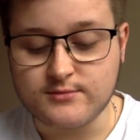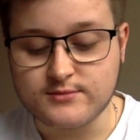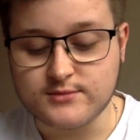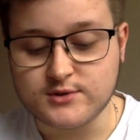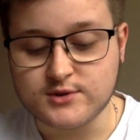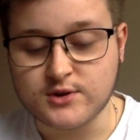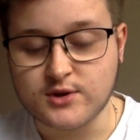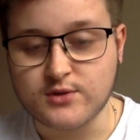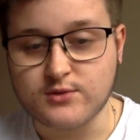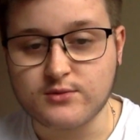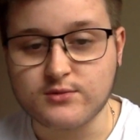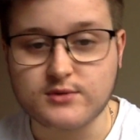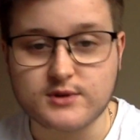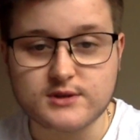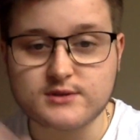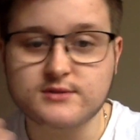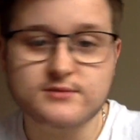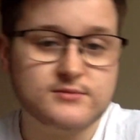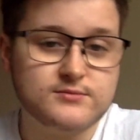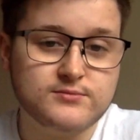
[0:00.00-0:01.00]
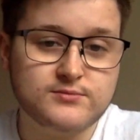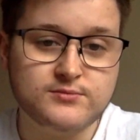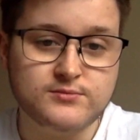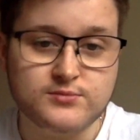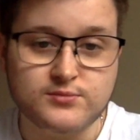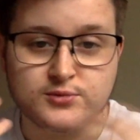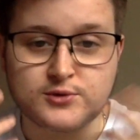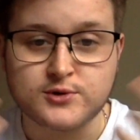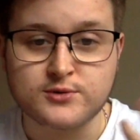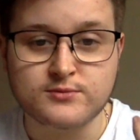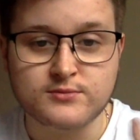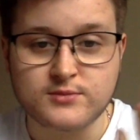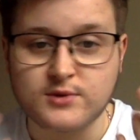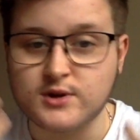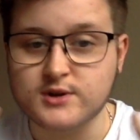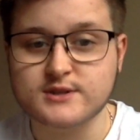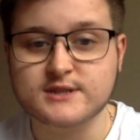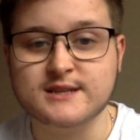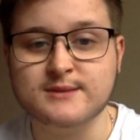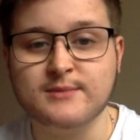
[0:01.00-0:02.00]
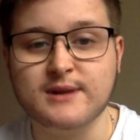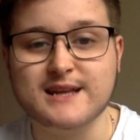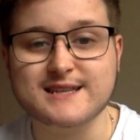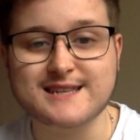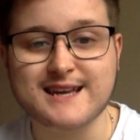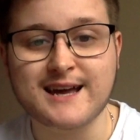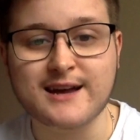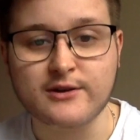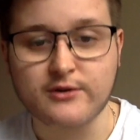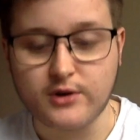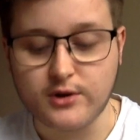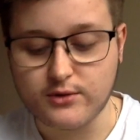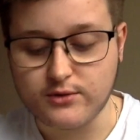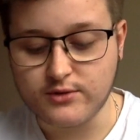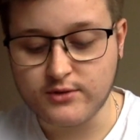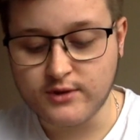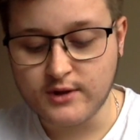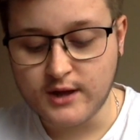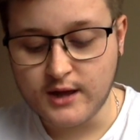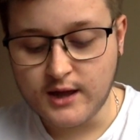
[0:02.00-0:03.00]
so it stimulates hair growth.